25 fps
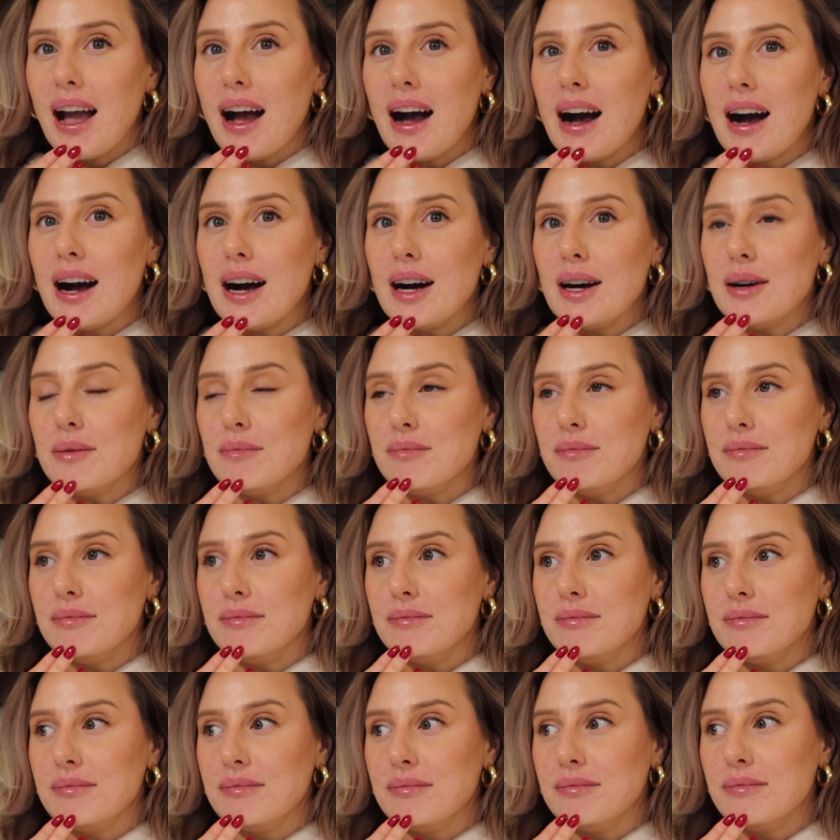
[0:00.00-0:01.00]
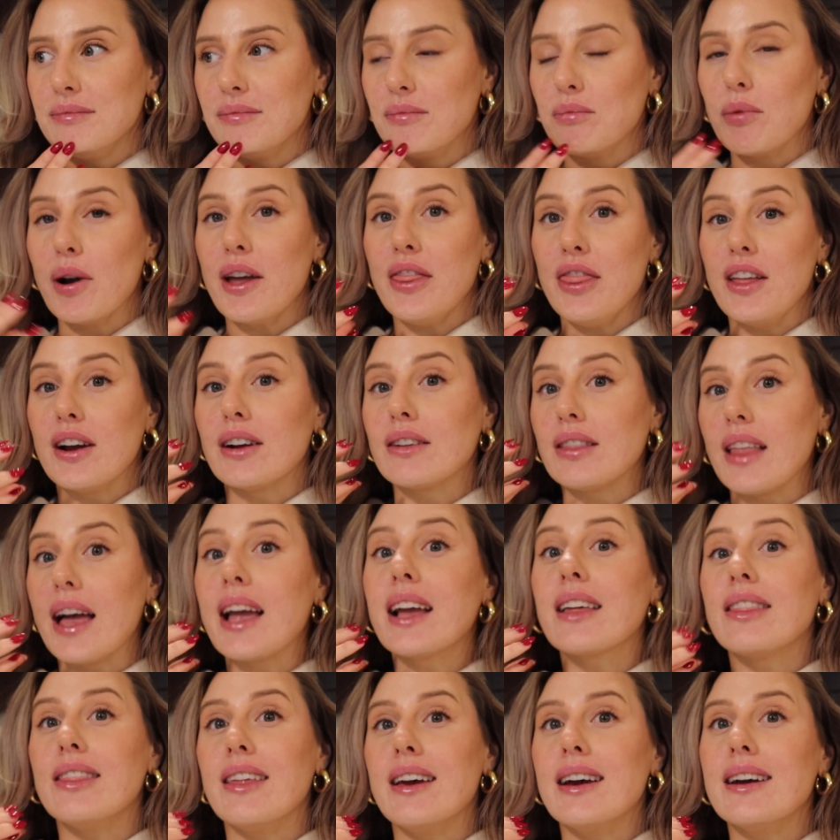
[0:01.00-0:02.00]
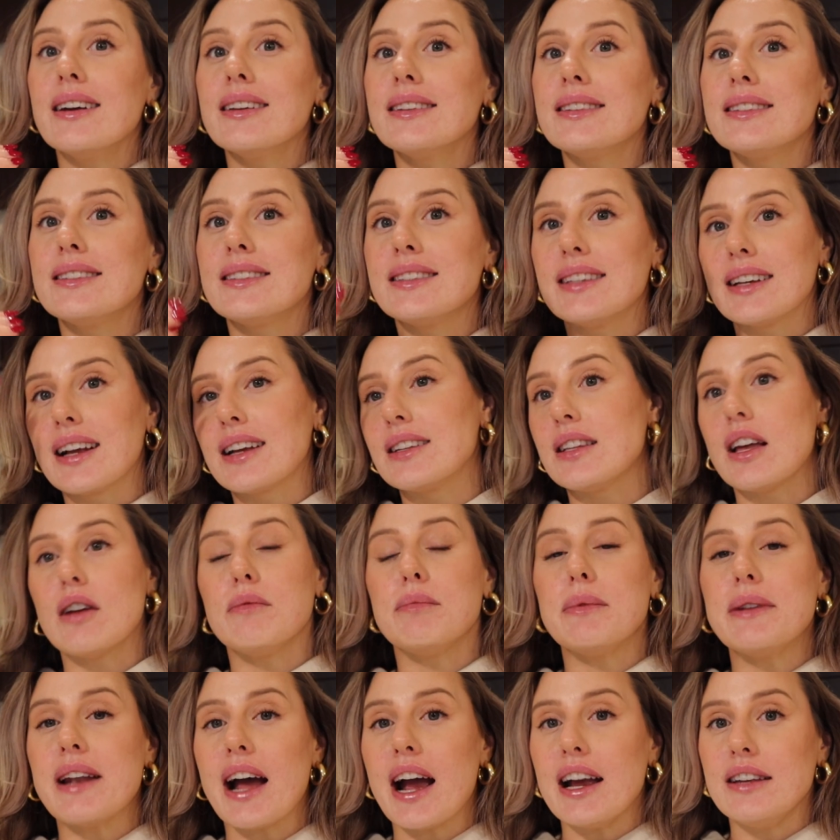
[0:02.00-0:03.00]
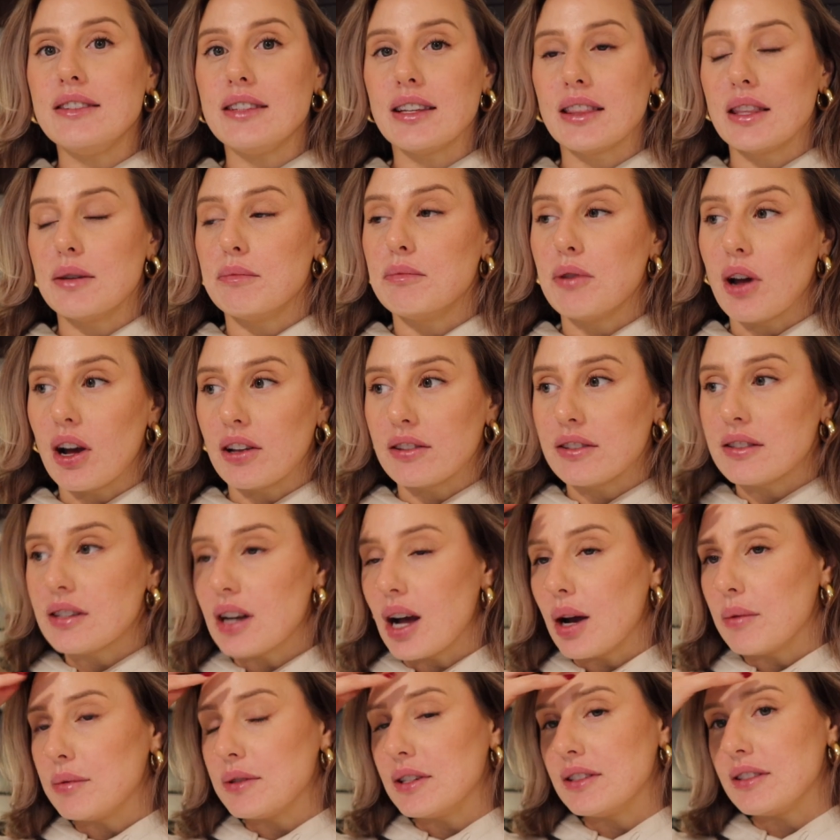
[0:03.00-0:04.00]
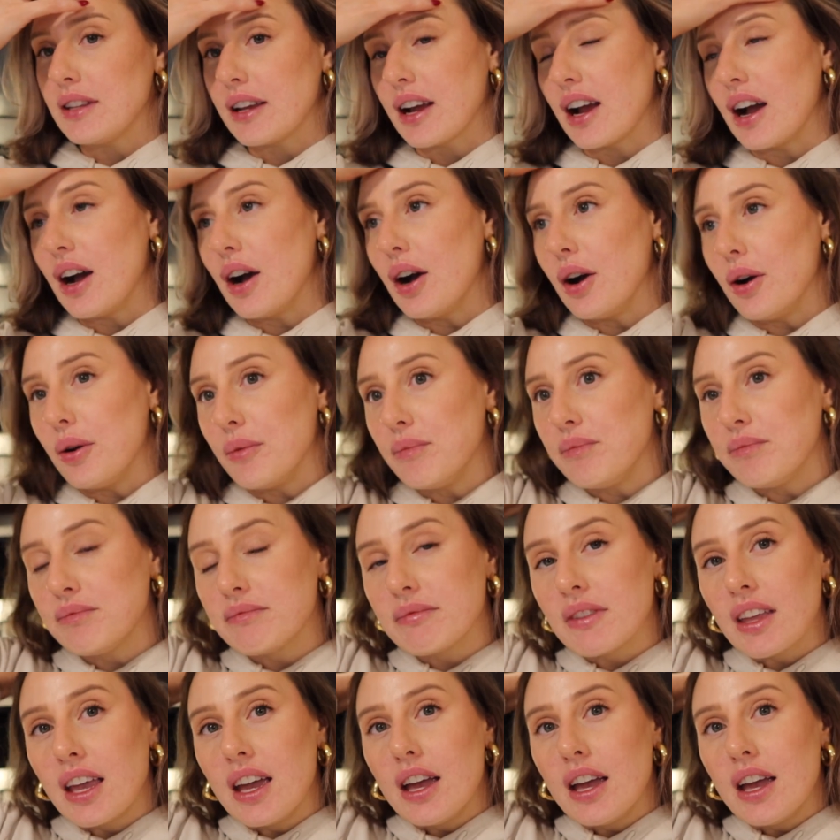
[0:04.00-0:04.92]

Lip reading: when they're like this, because I've been icing them nonstop since I got home,